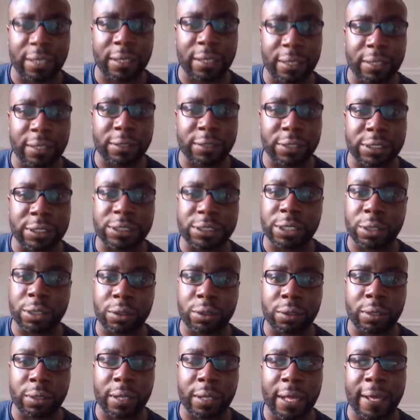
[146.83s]
there's
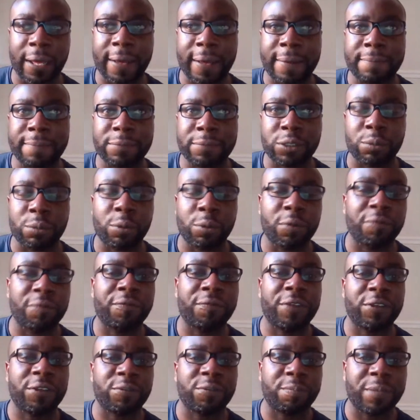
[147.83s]
still some
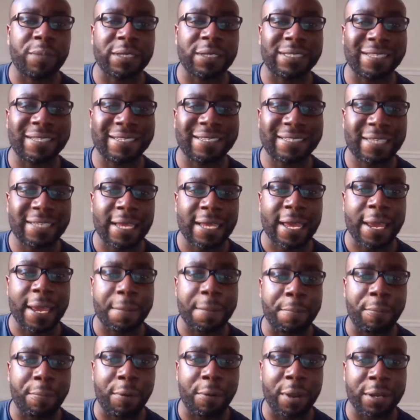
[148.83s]
unfinished business in
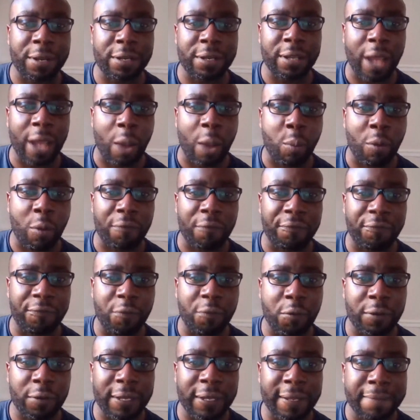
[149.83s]
Britain at
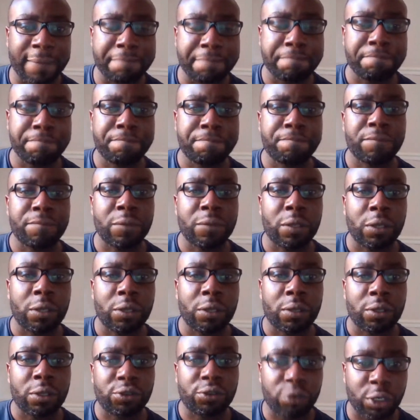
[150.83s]
140.
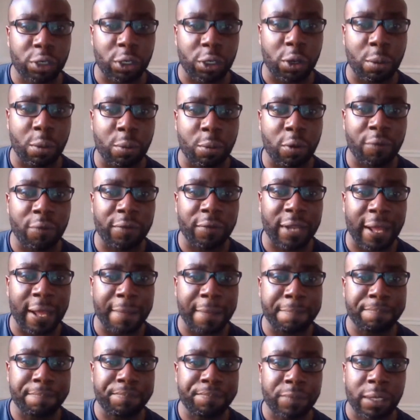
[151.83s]
Should he come over that,
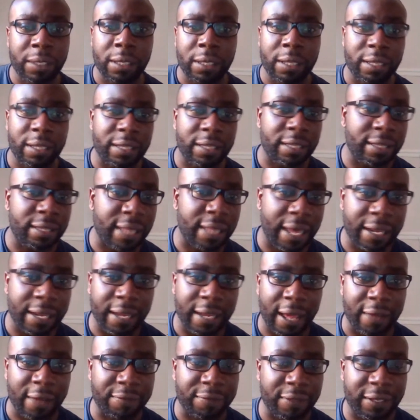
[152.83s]
then I
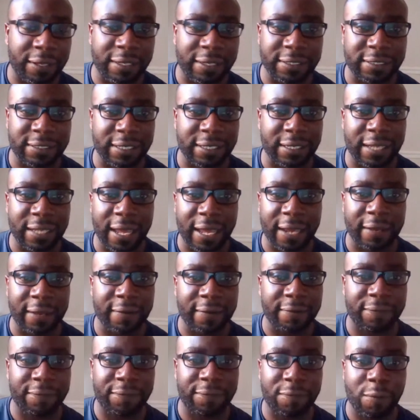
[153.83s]
think he's in line
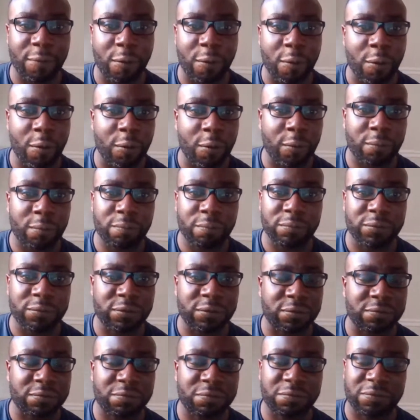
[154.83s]

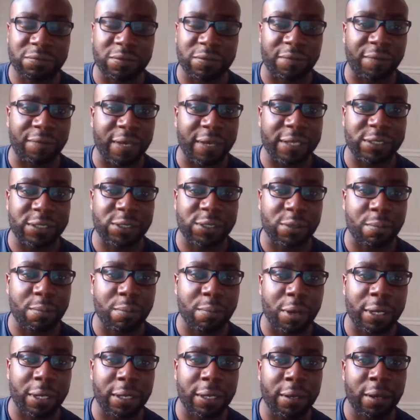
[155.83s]
to face
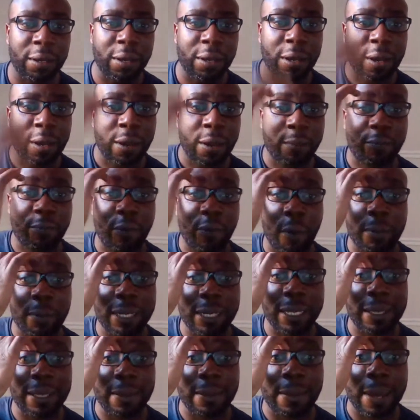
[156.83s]
somebody,
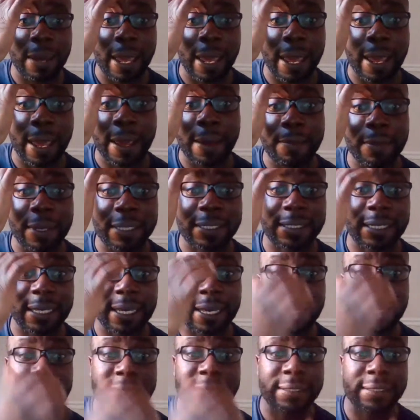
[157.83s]
probably
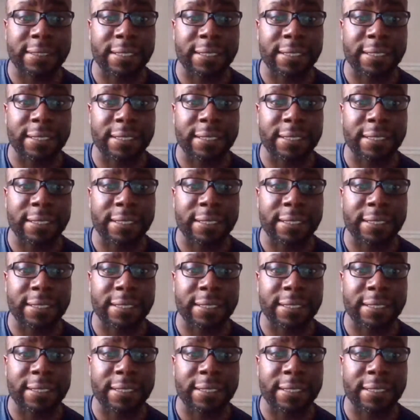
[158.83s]
Matthias